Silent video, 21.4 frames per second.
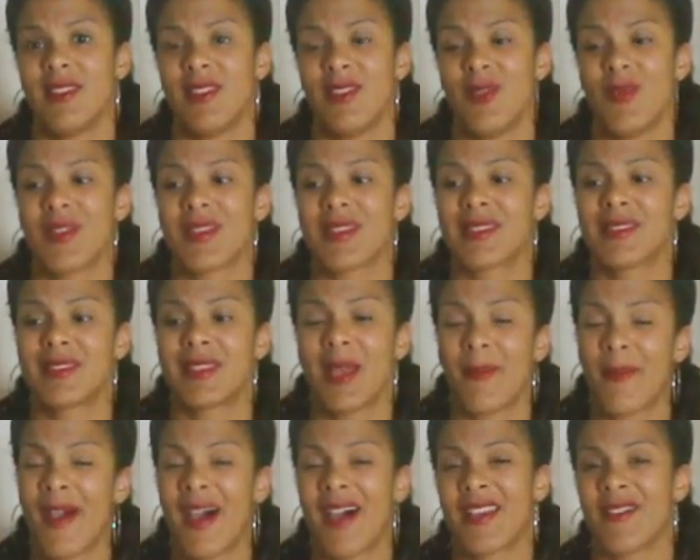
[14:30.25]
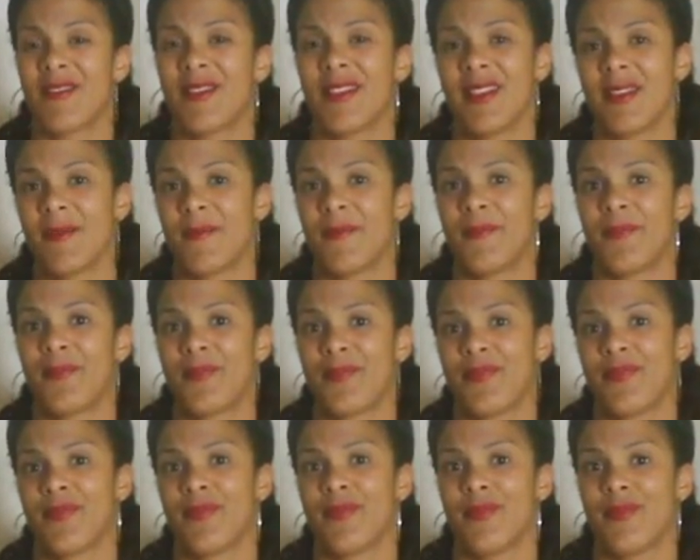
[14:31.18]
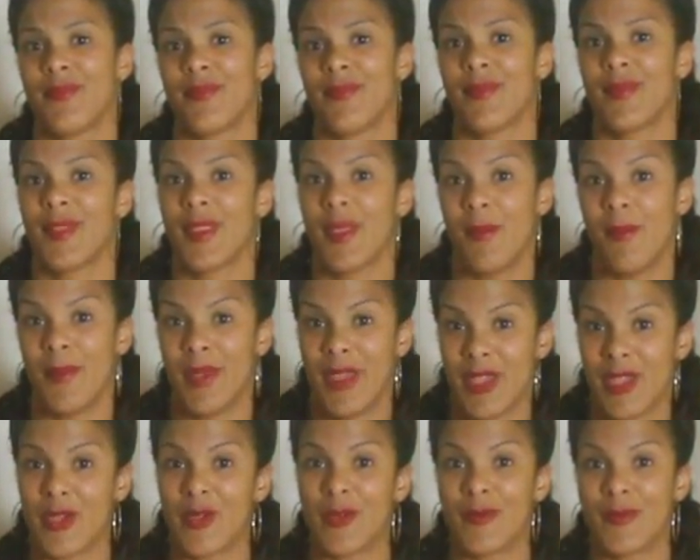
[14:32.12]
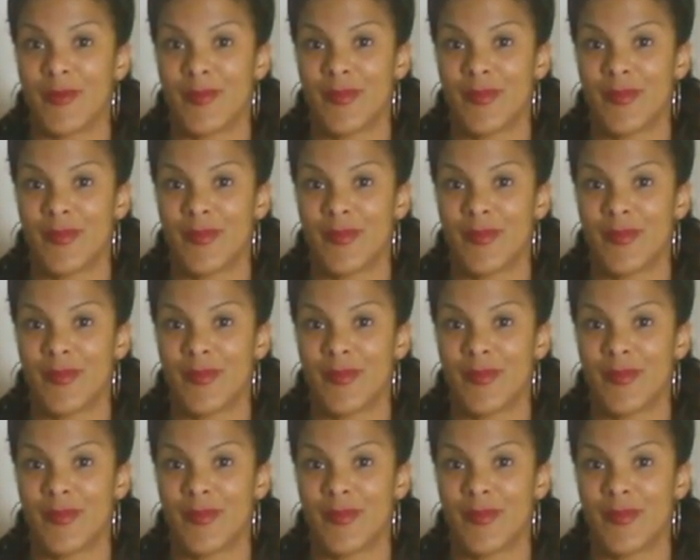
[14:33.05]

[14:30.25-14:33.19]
You want to step out of it and be you.